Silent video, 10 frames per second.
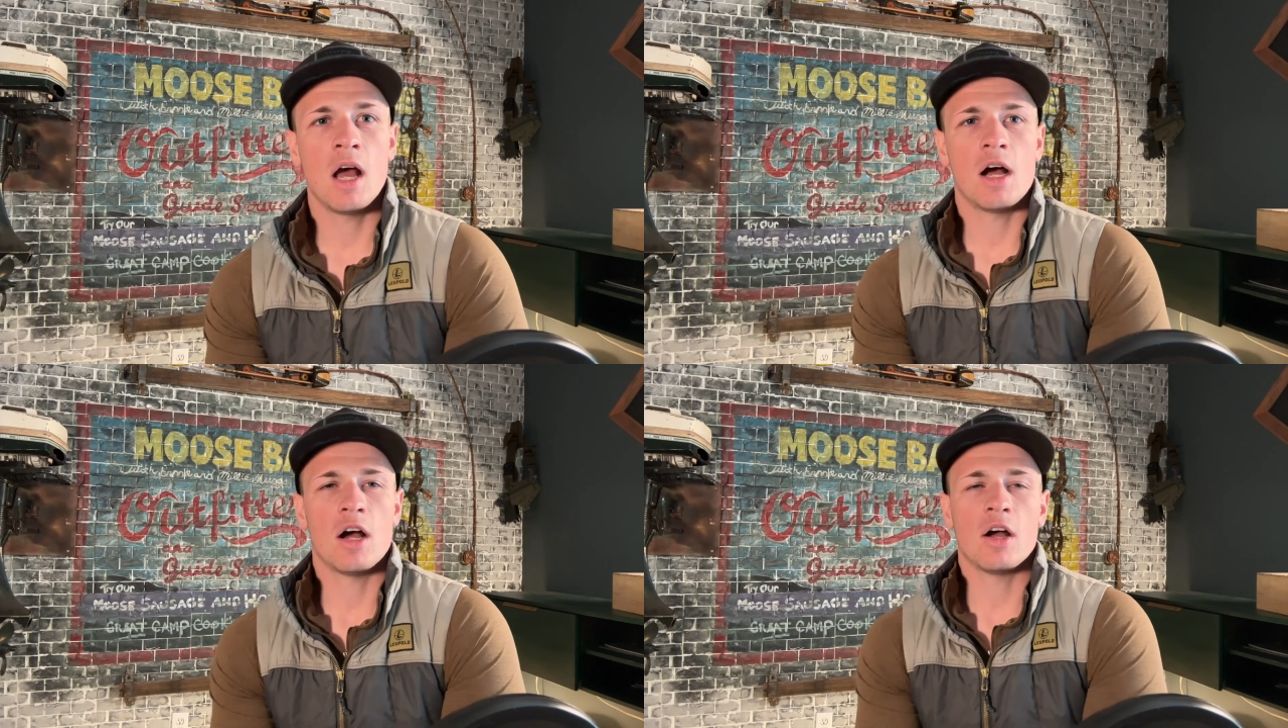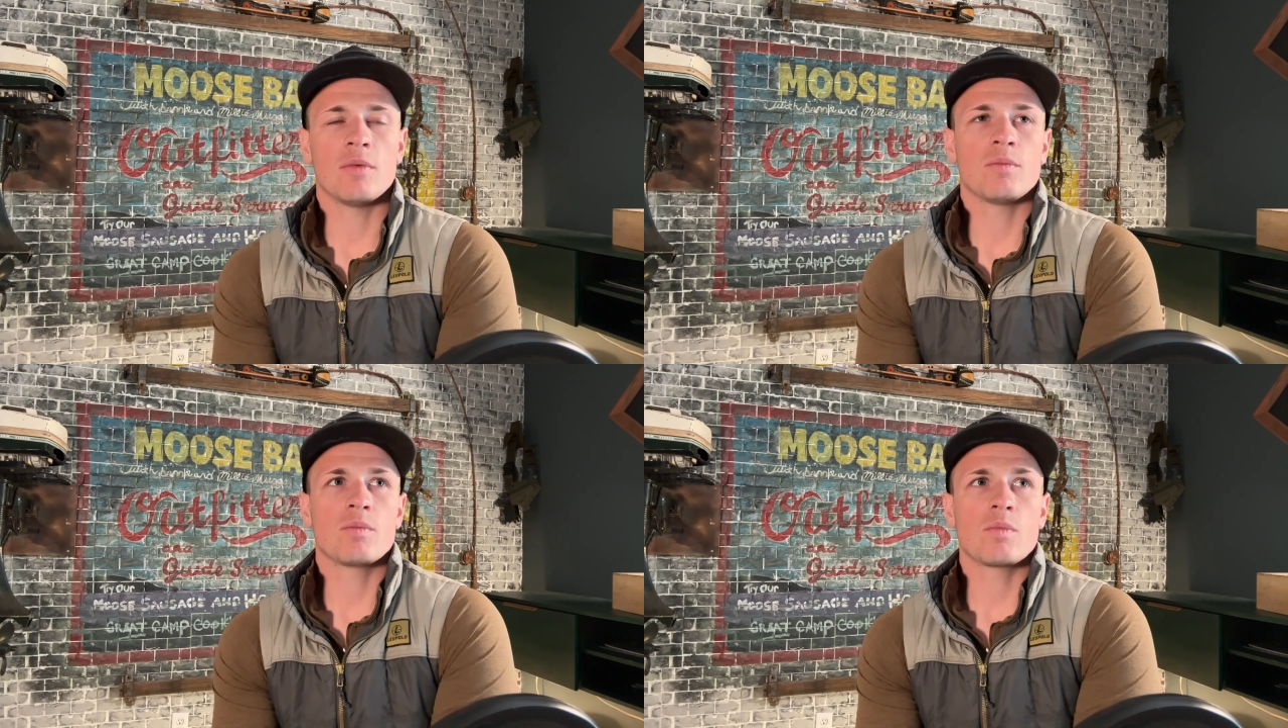
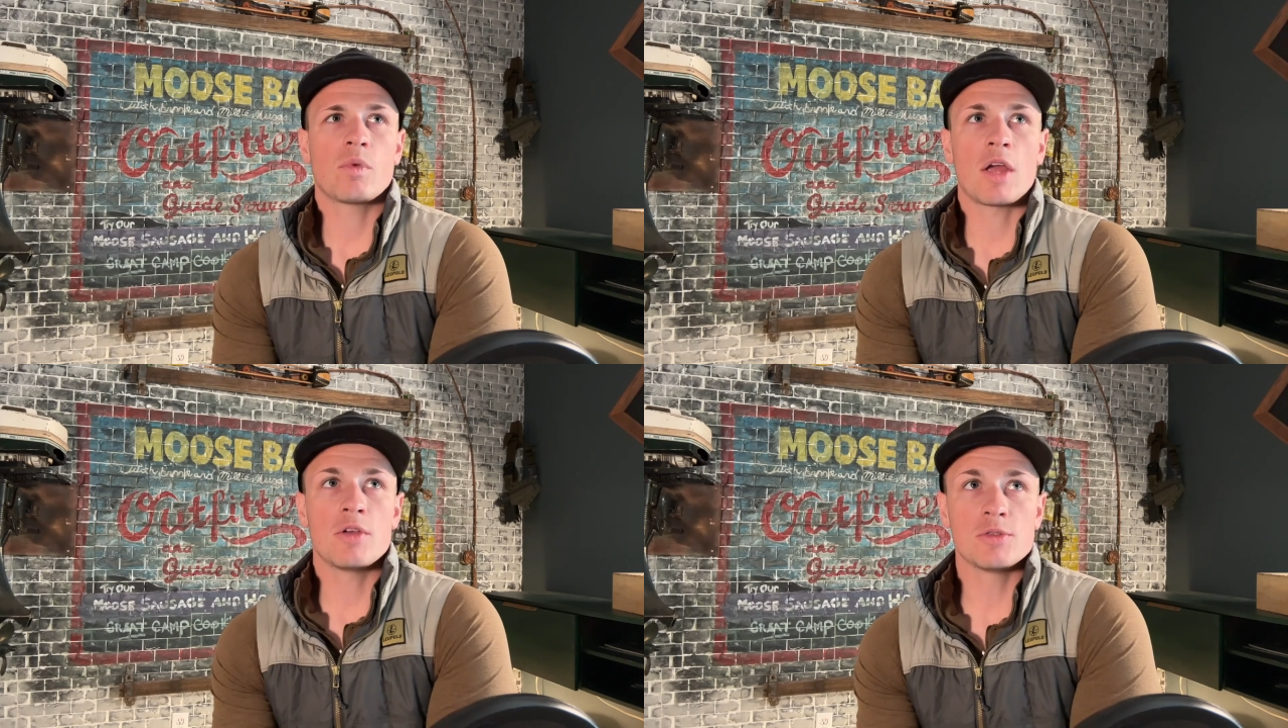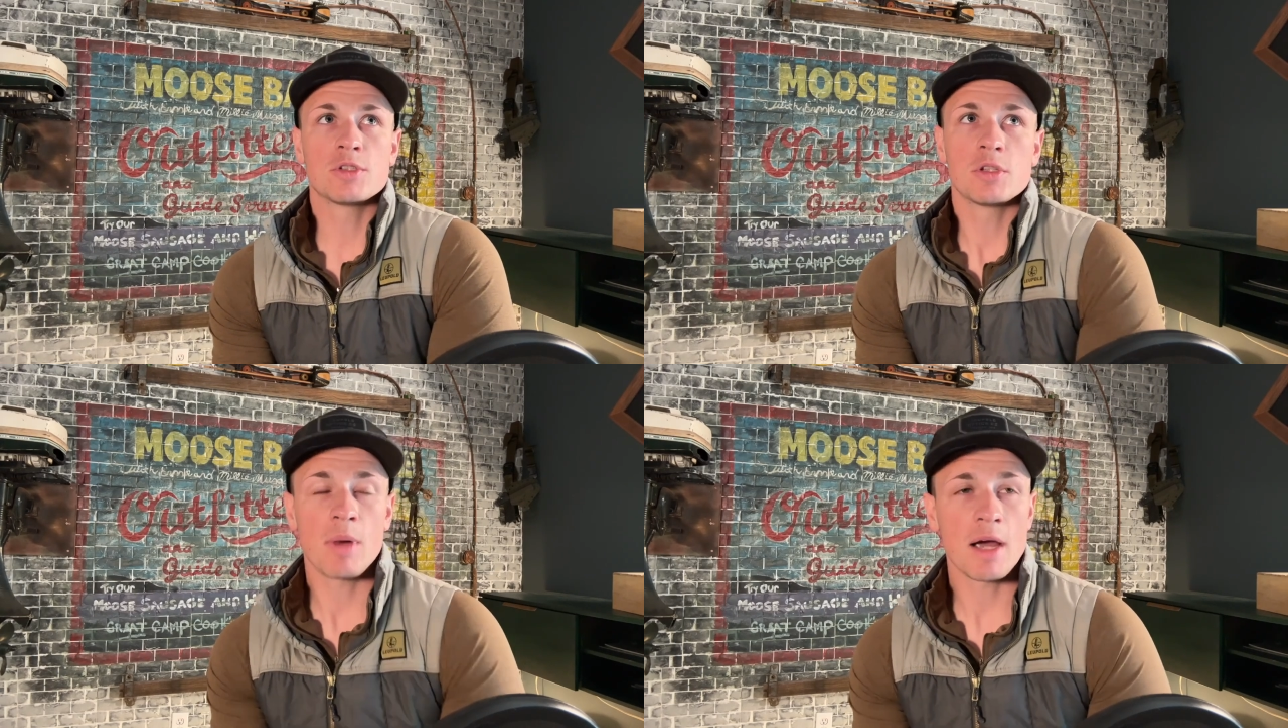I
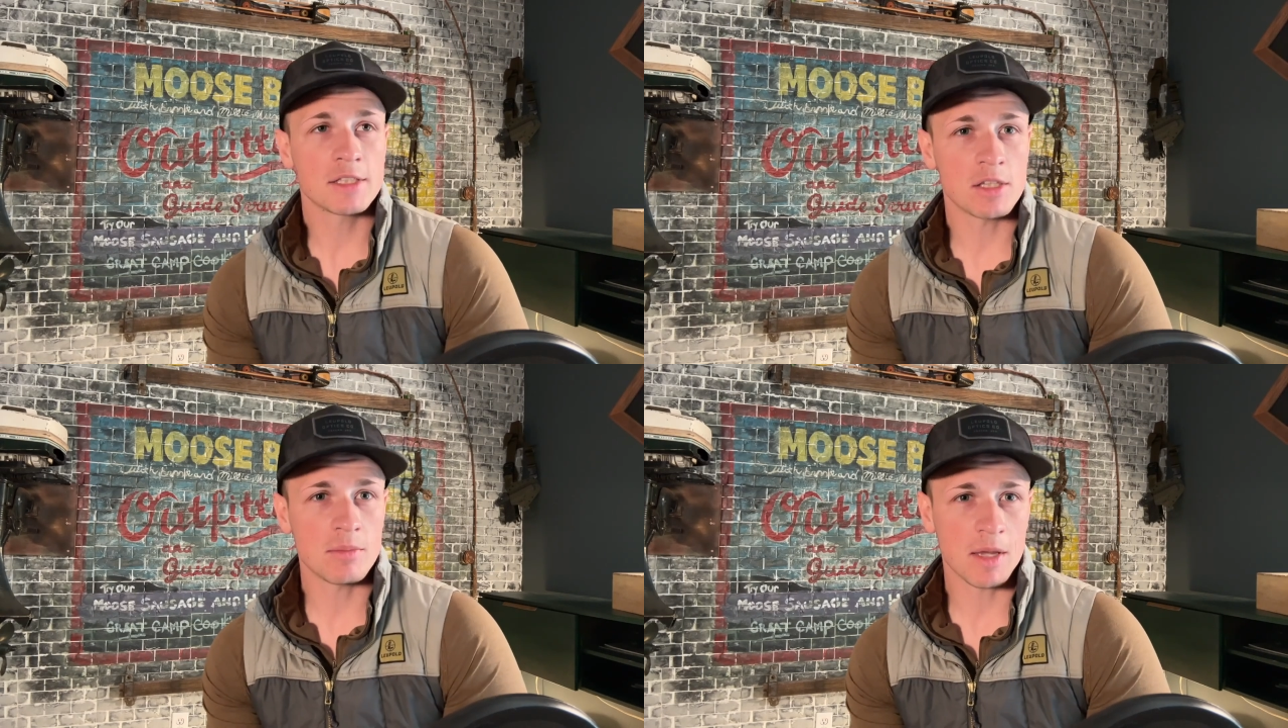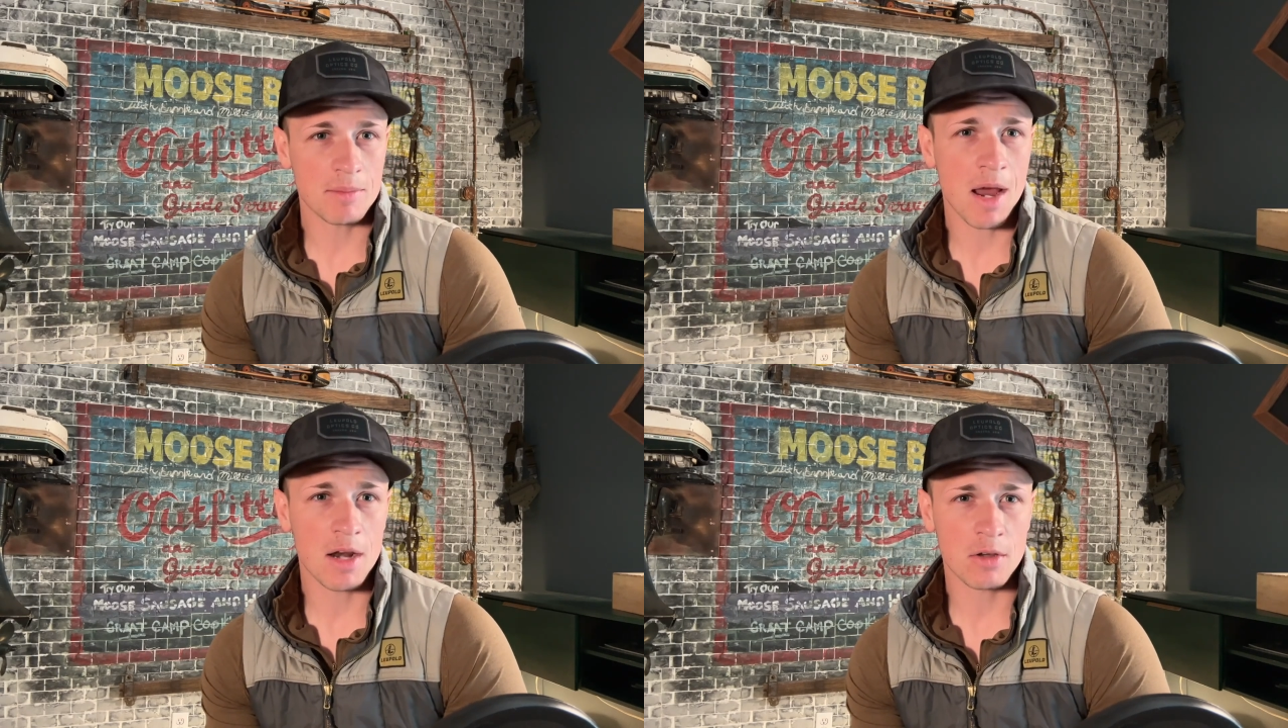used to buy some
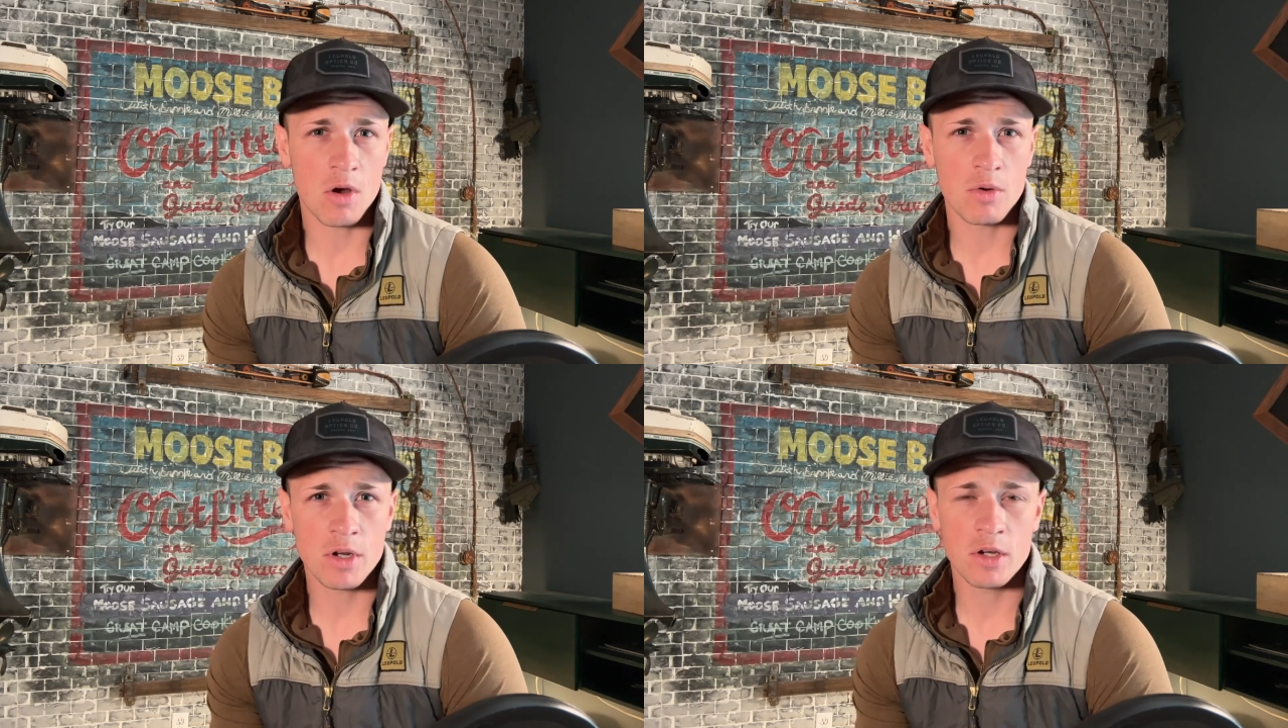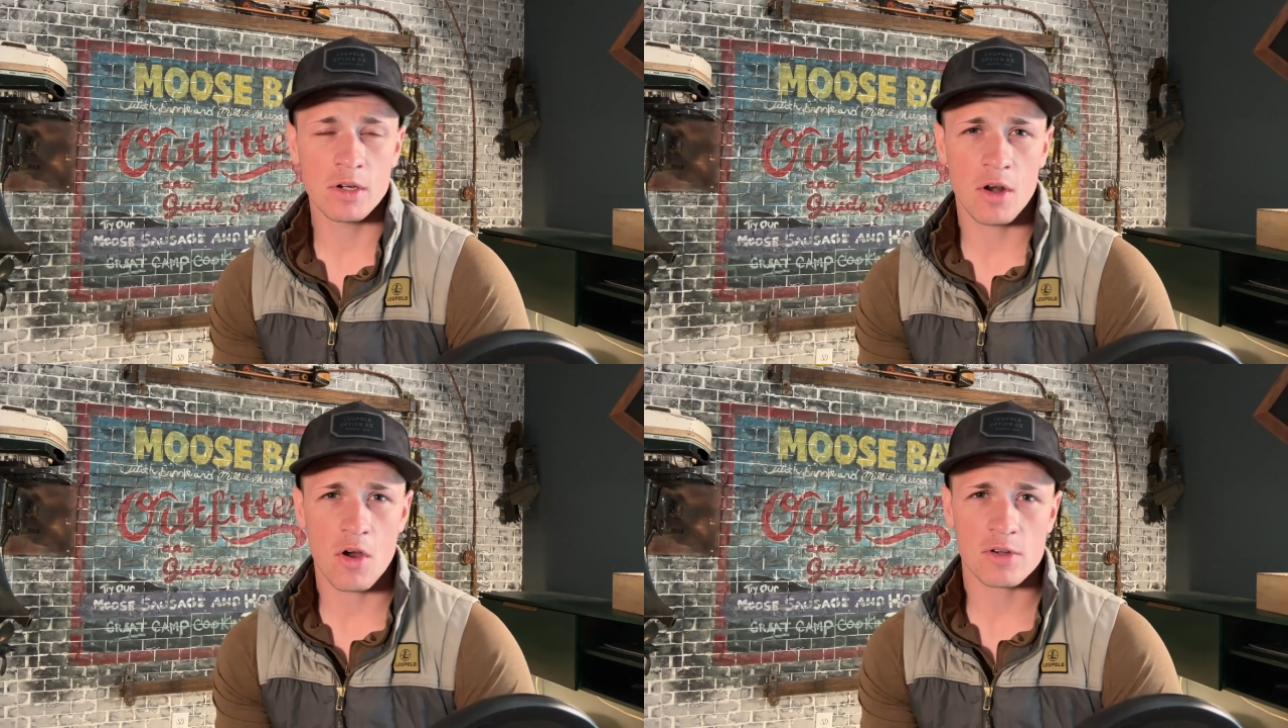like Patagonia
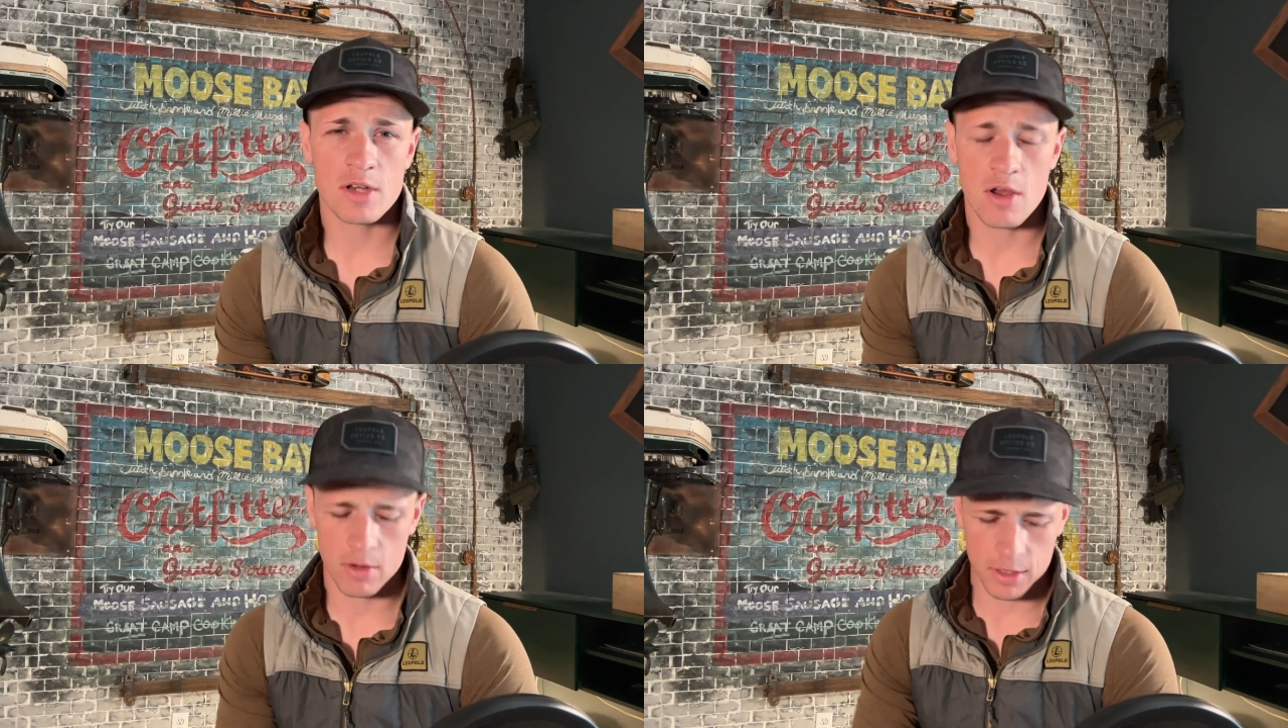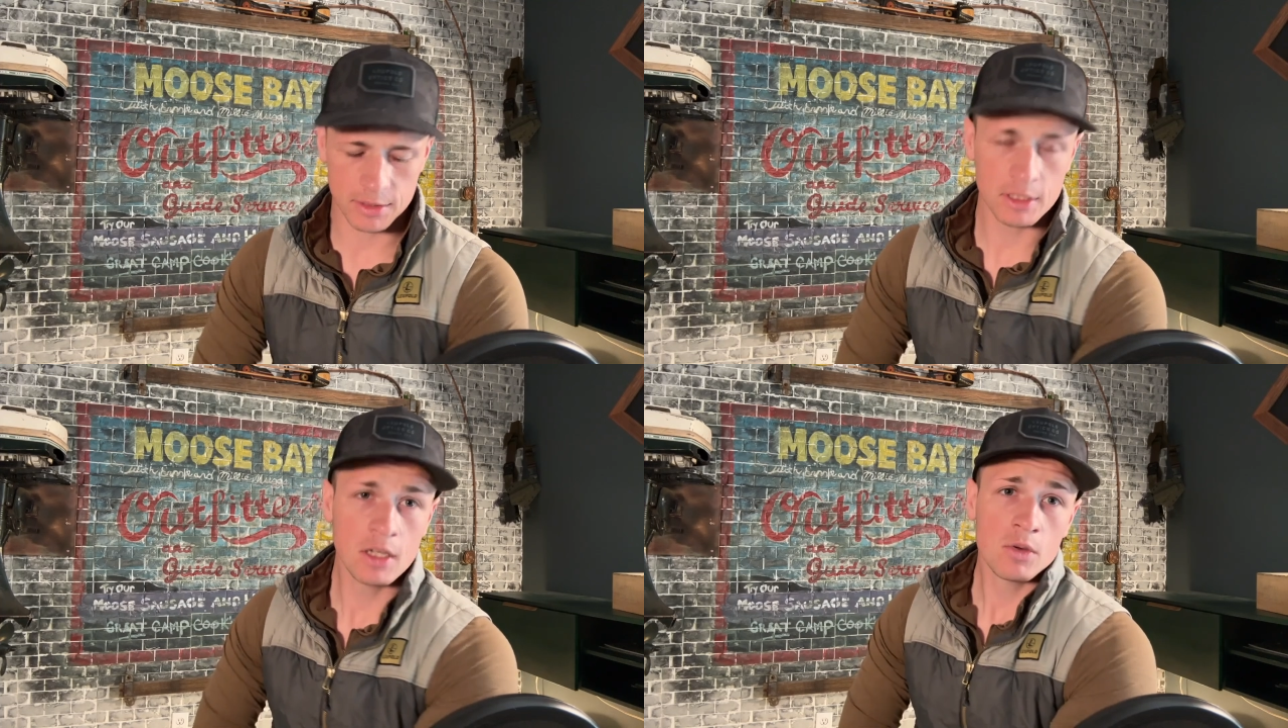and
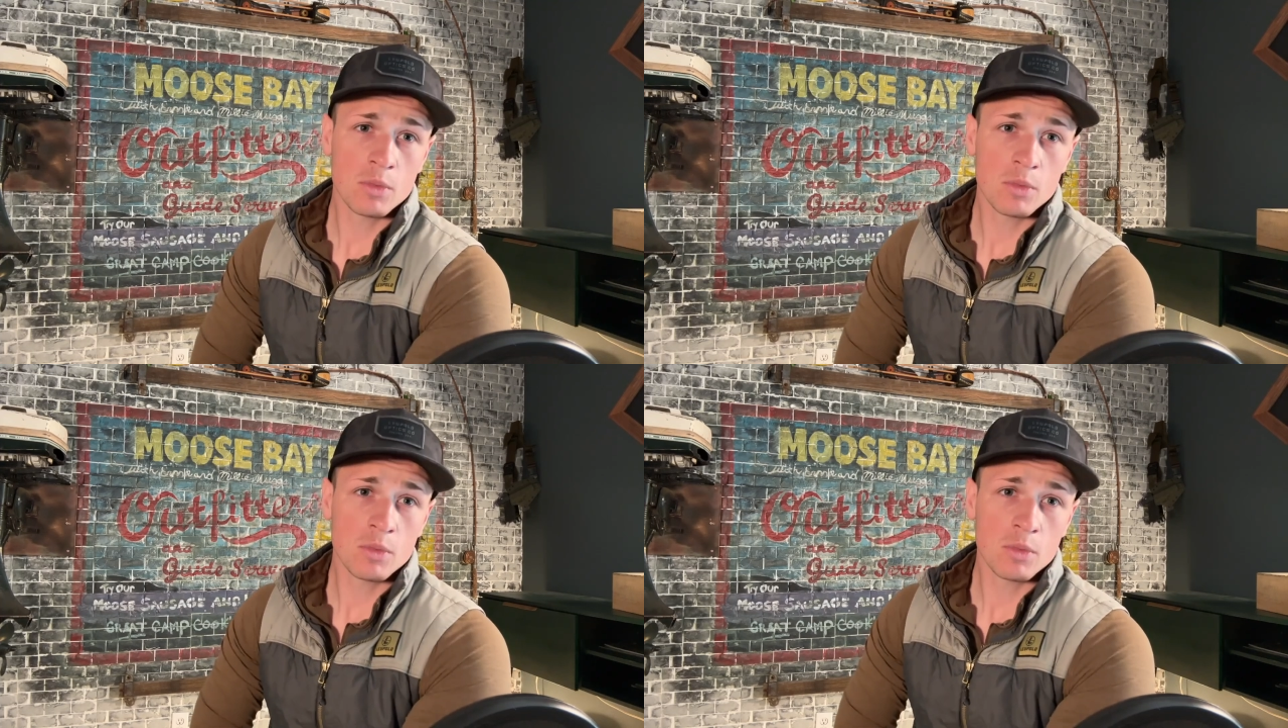Arc'teryx,